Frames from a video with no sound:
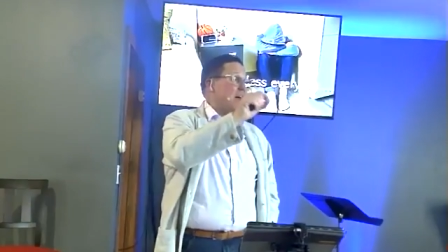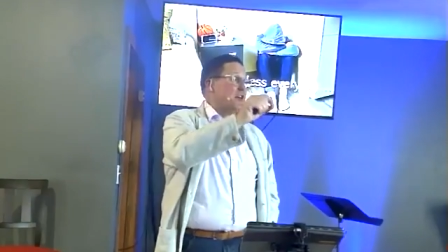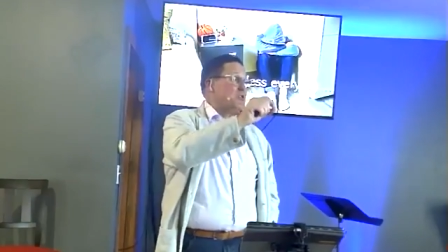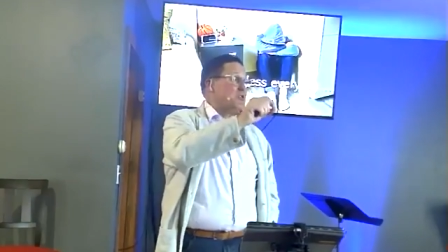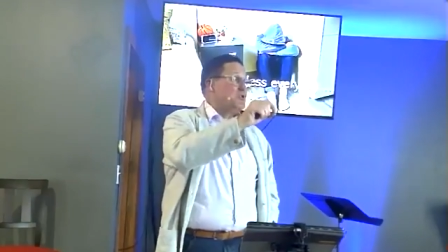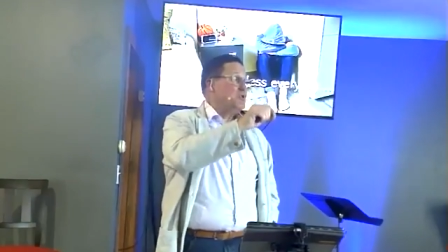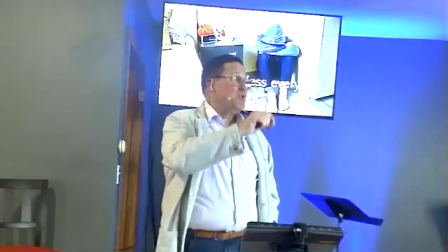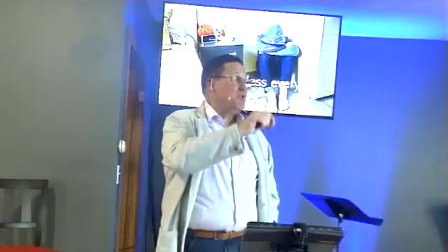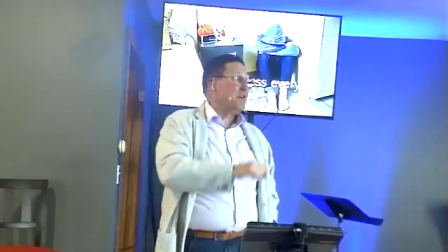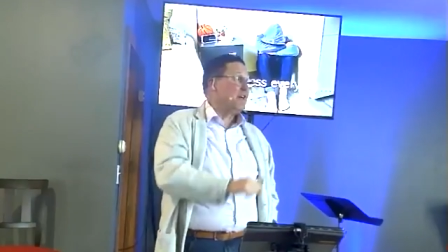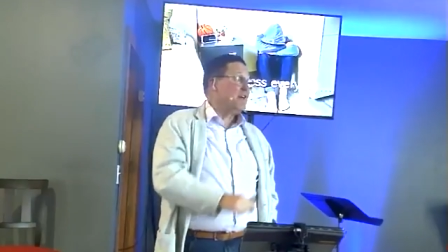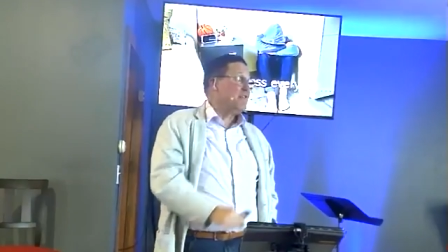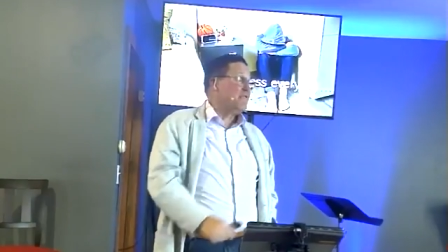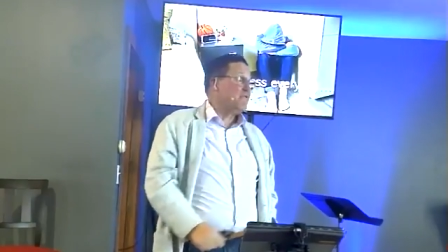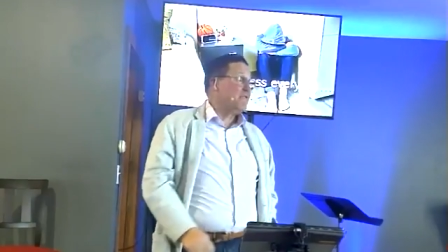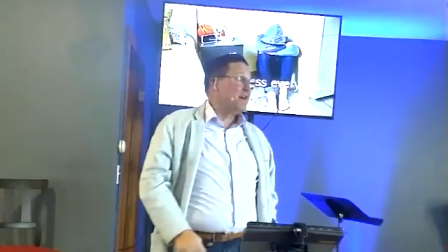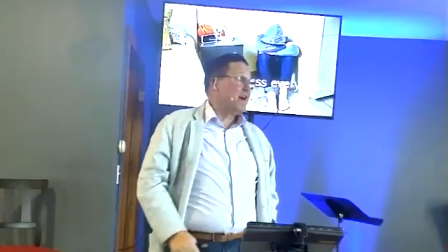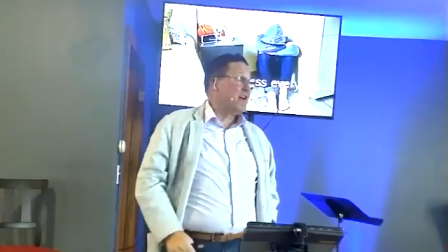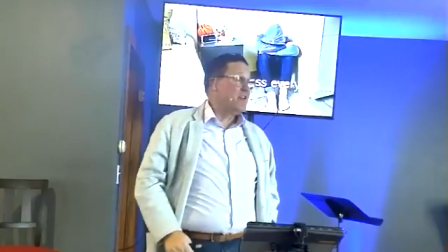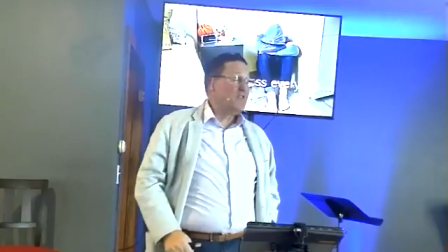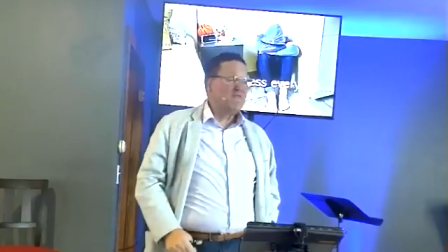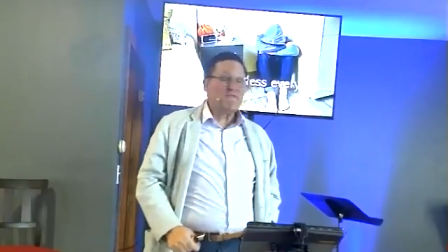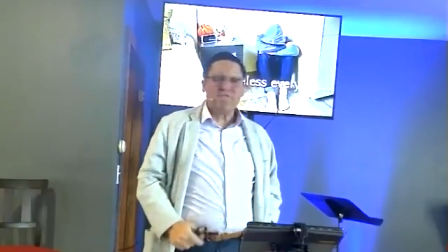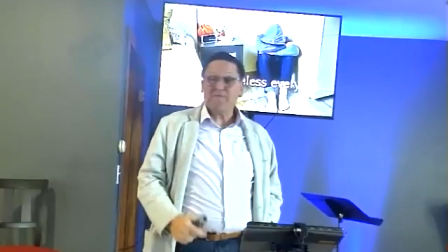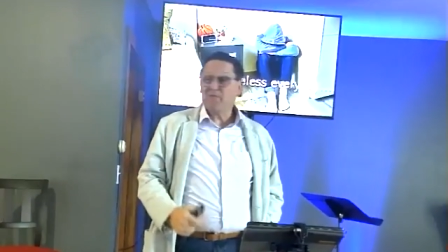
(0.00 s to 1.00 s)
I asked you to
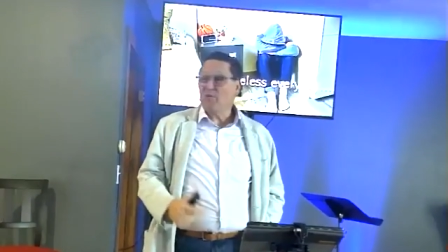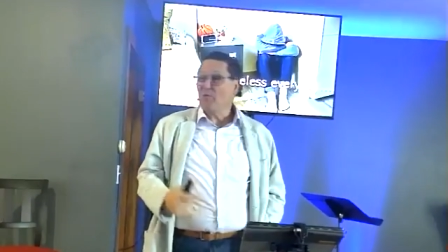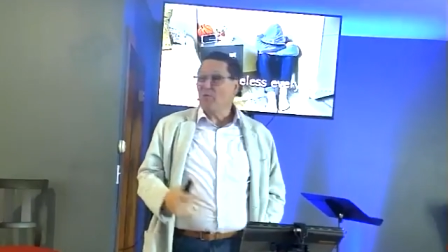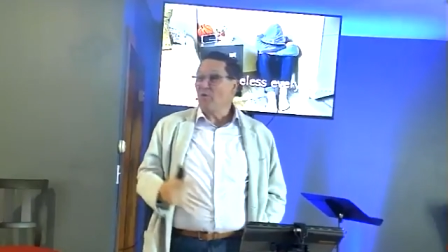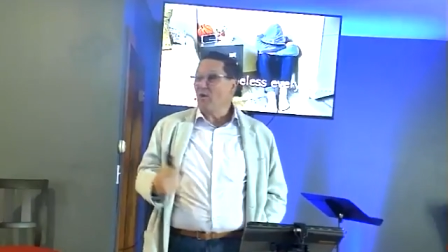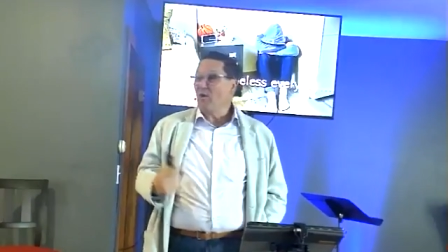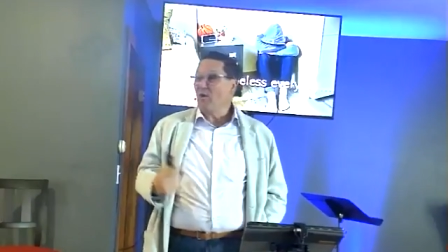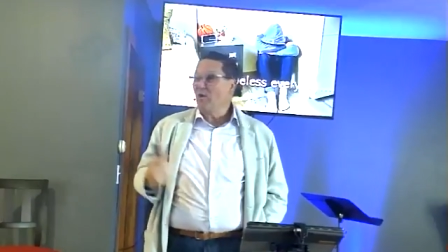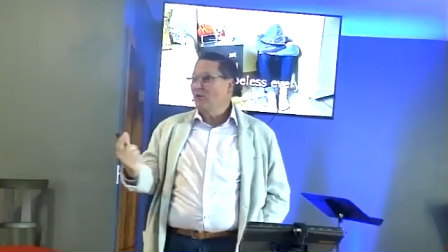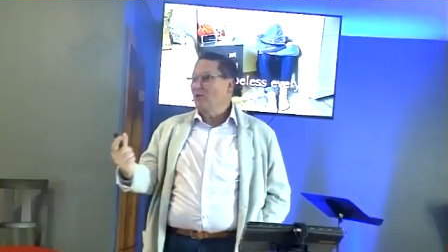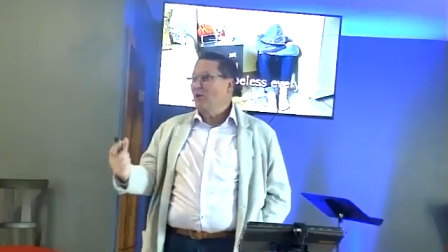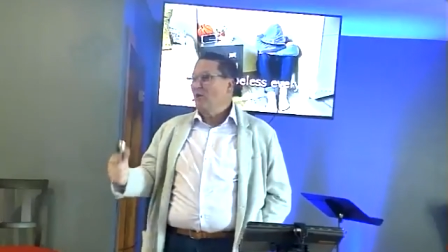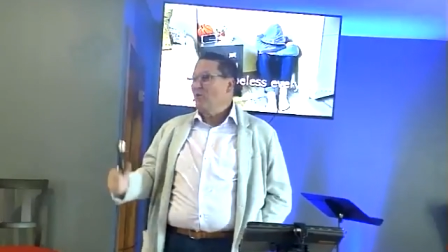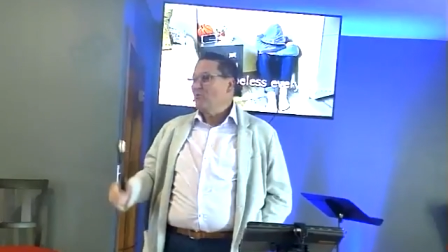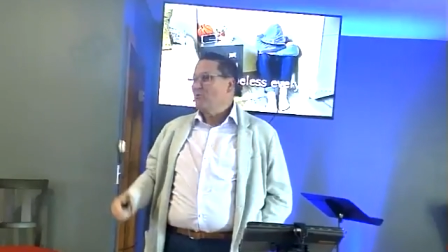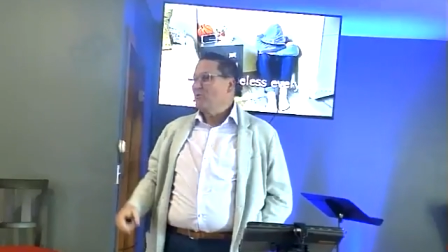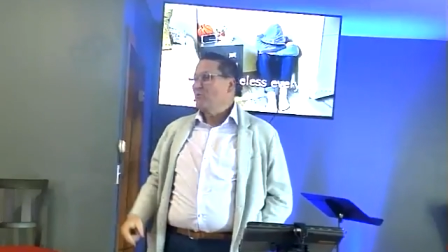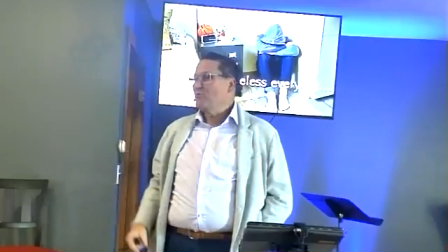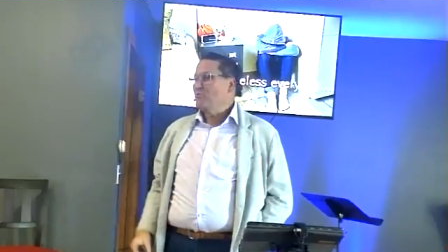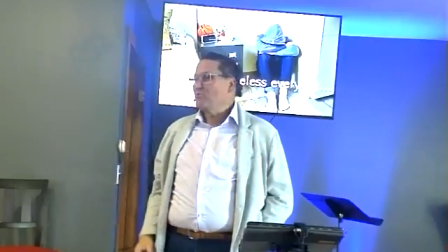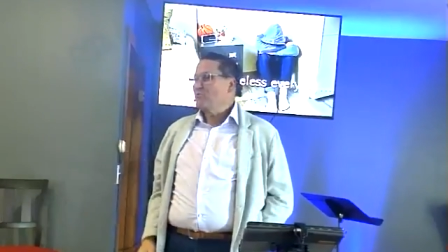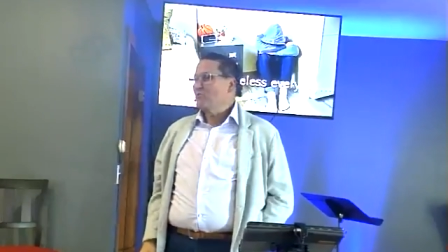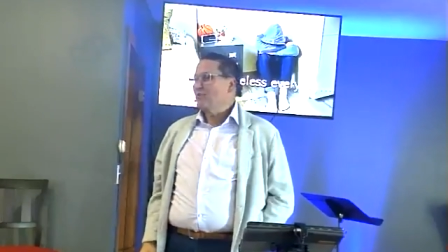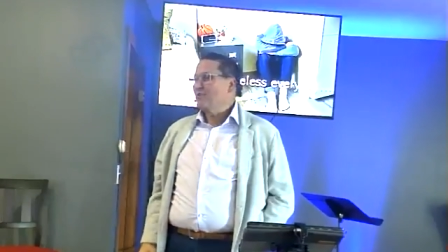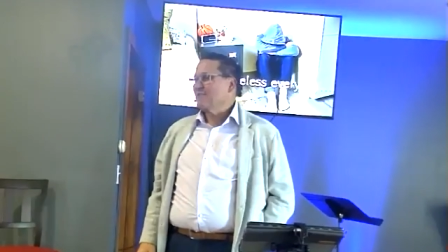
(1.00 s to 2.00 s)
identify. You feel all alone,
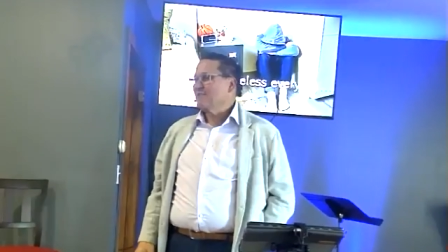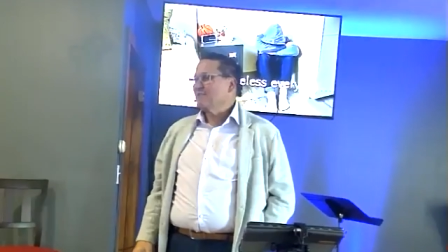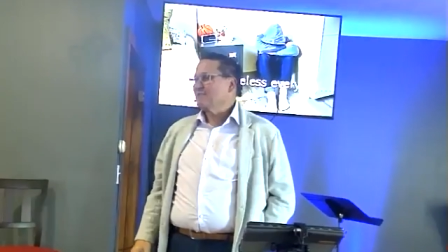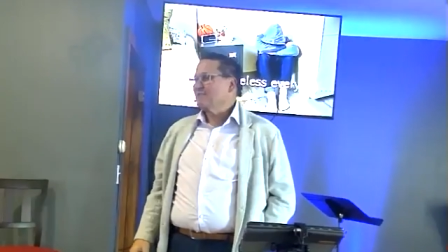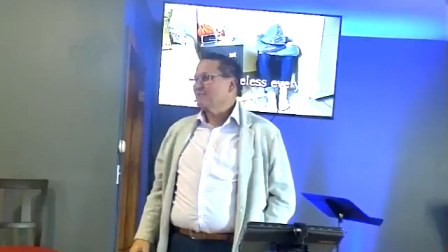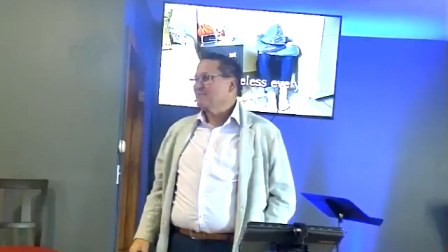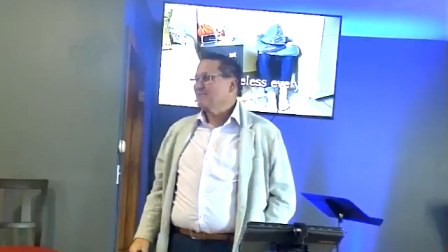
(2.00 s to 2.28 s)
don't you?